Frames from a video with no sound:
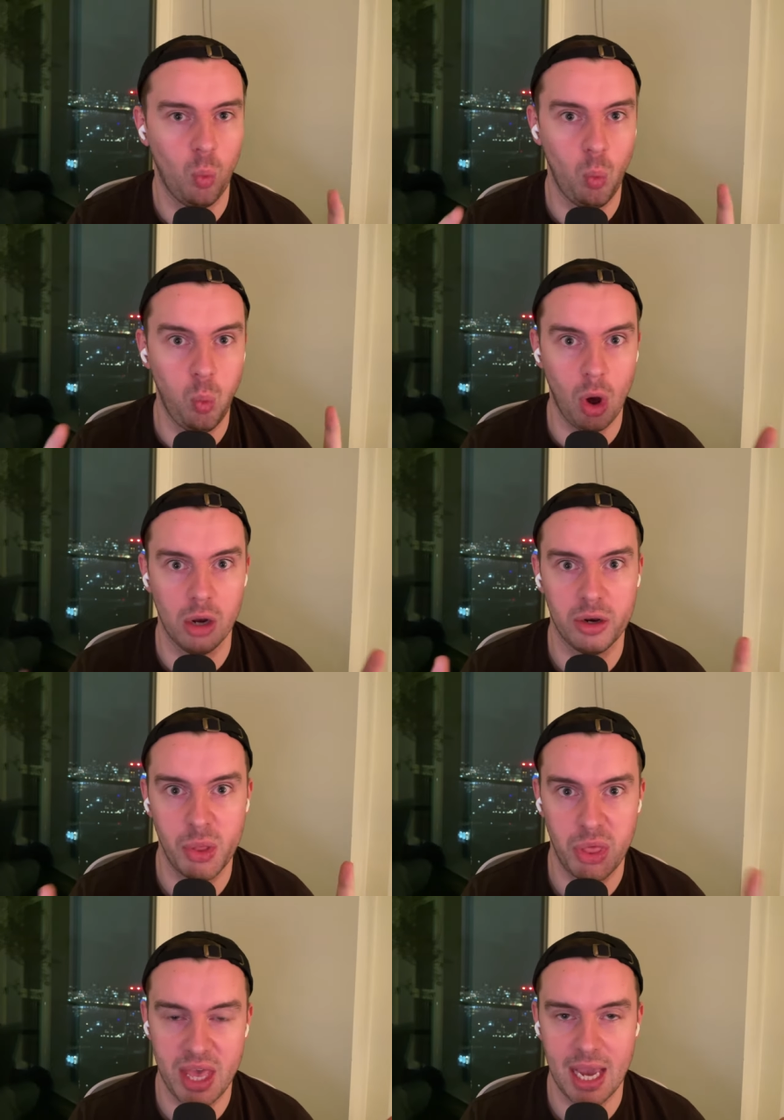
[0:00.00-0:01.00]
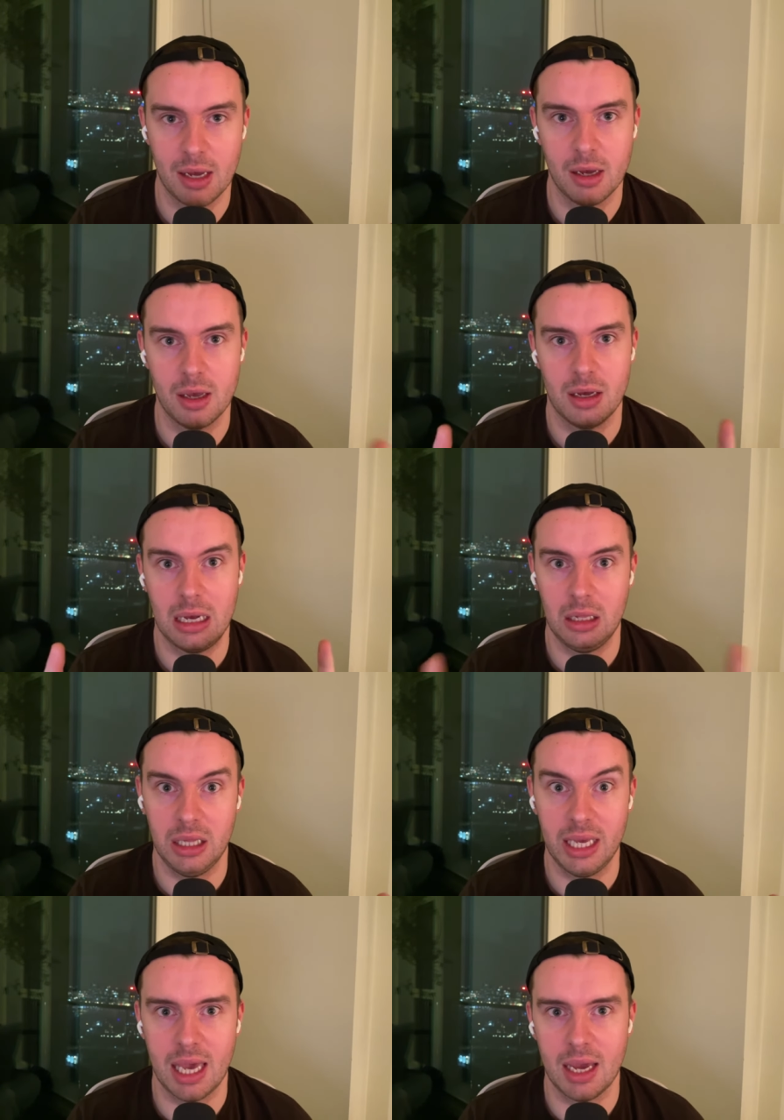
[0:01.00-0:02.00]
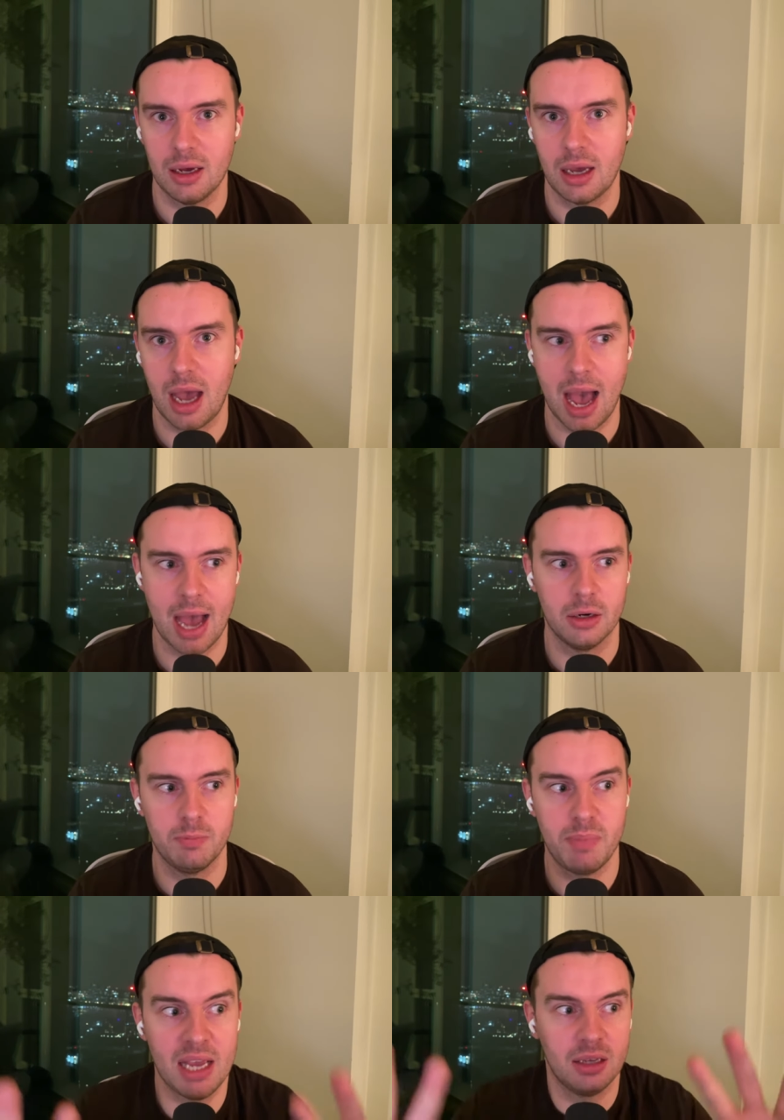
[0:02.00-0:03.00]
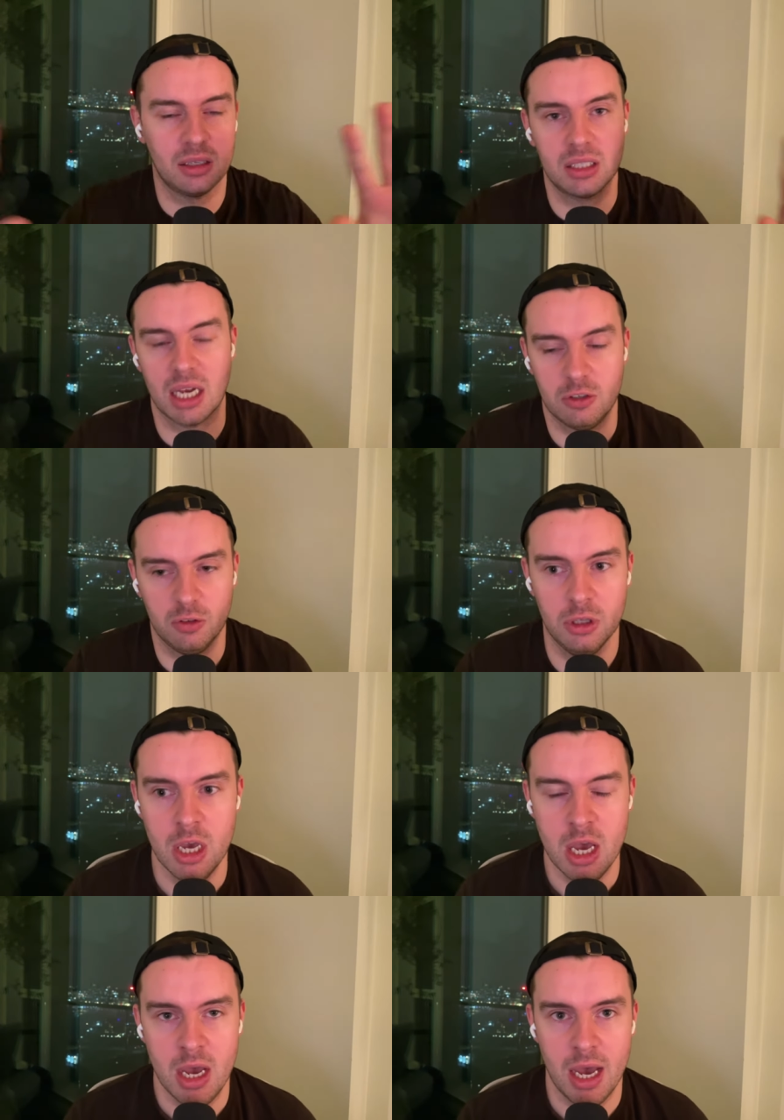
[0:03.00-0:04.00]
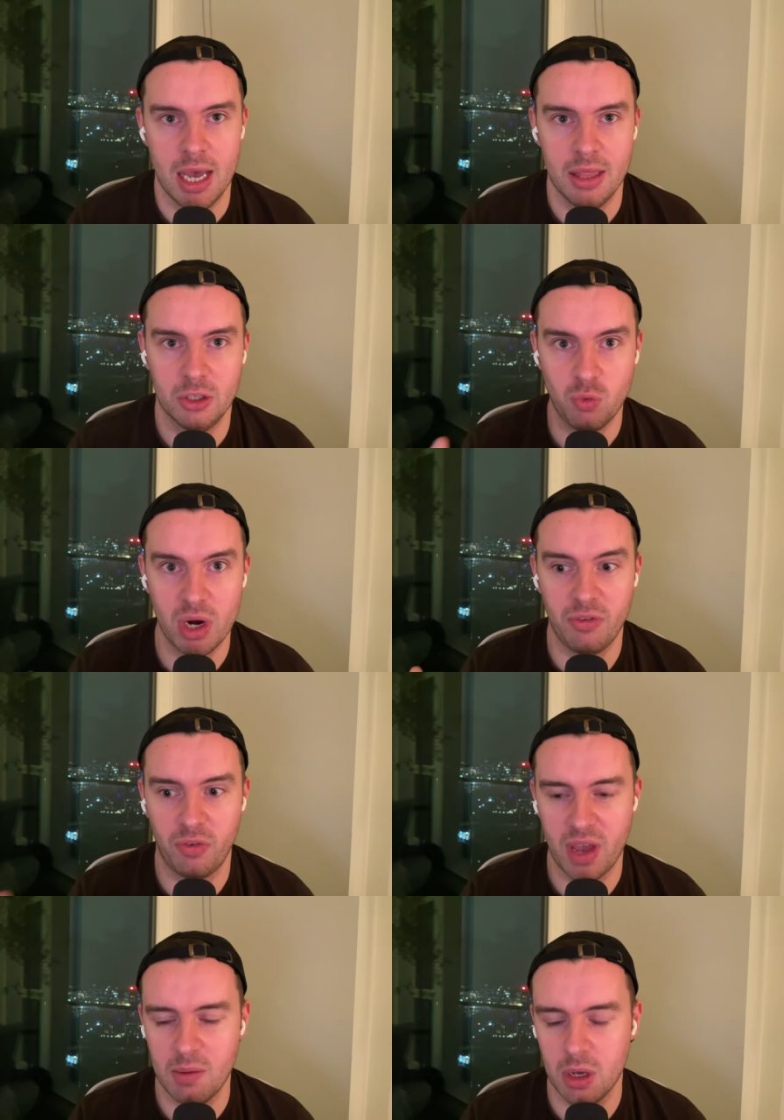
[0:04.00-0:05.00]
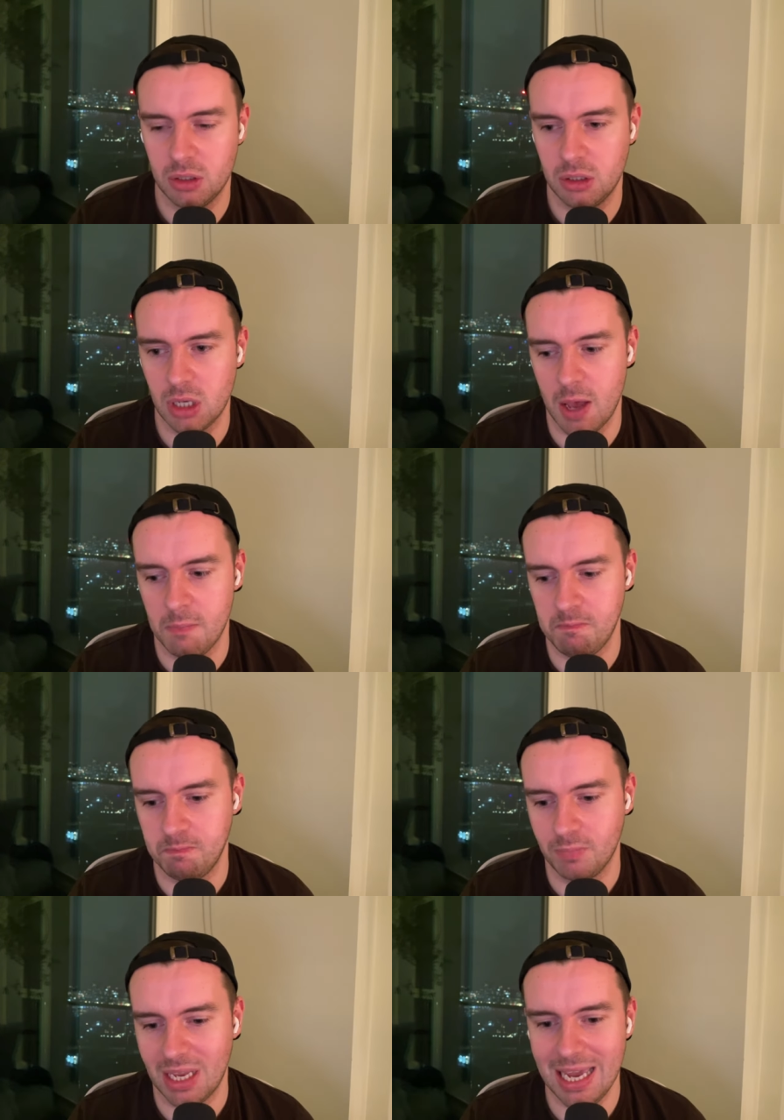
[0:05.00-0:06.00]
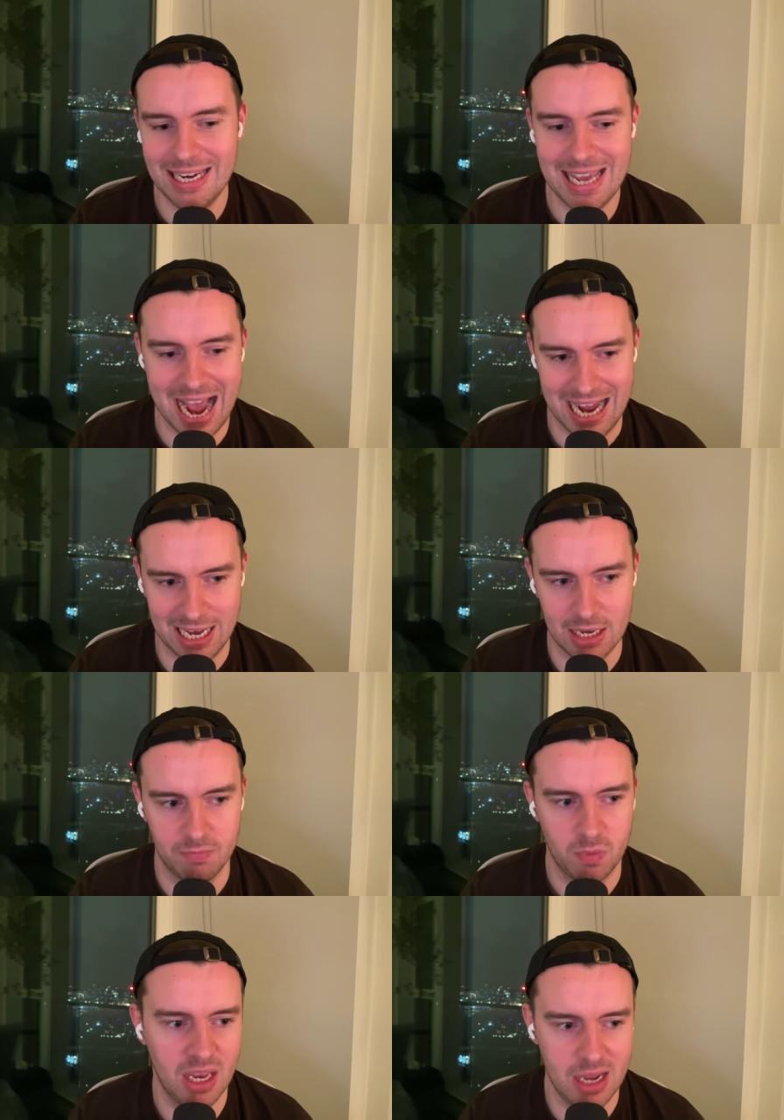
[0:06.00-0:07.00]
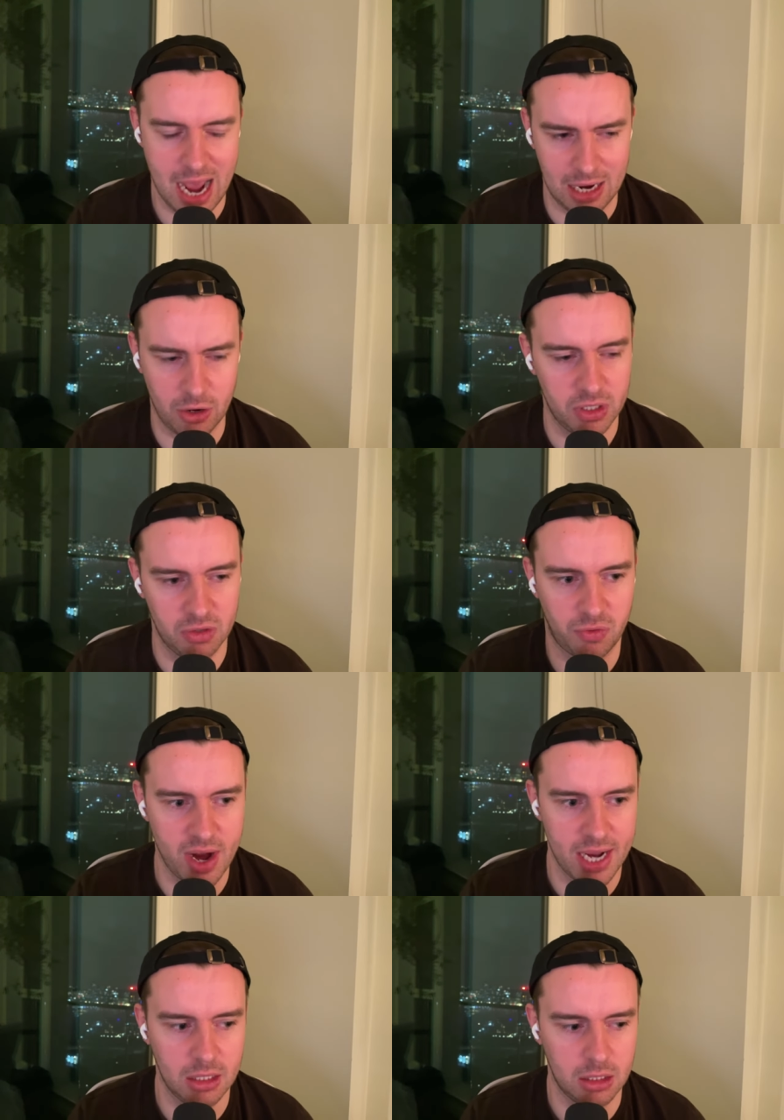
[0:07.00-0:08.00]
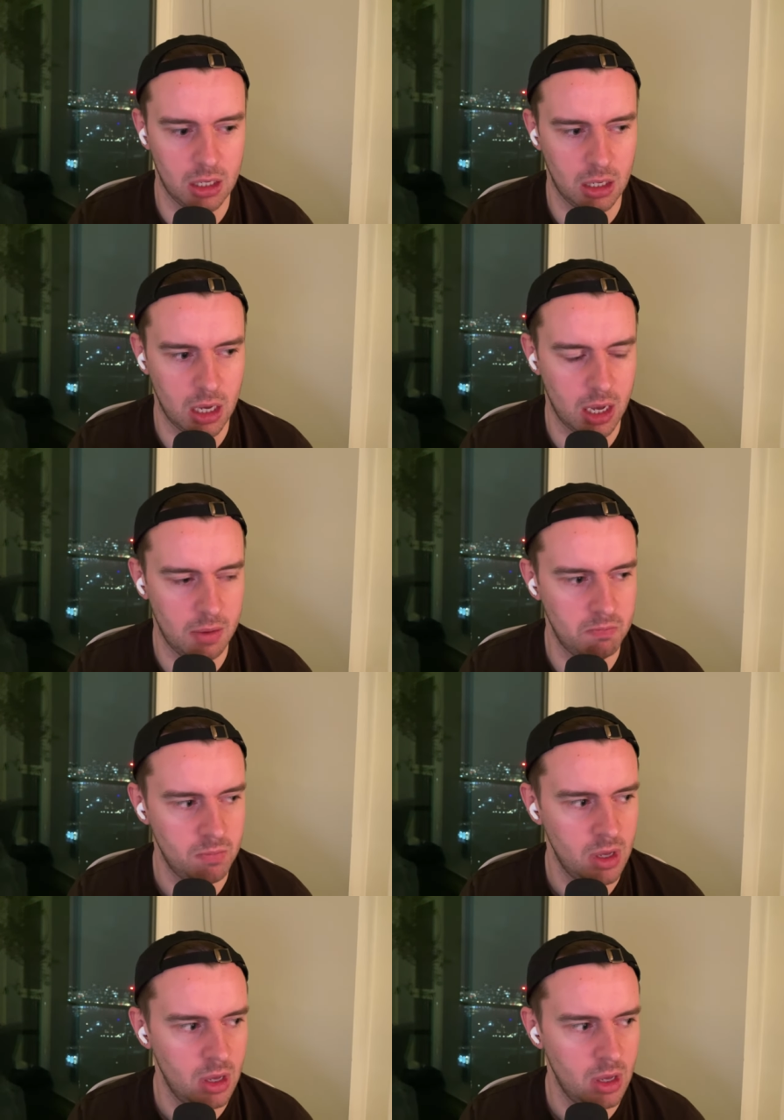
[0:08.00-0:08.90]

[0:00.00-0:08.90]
one thing clicking and being successful. Uh, there's a really famous um, indie hacker. Indie hacker is a phrase that um,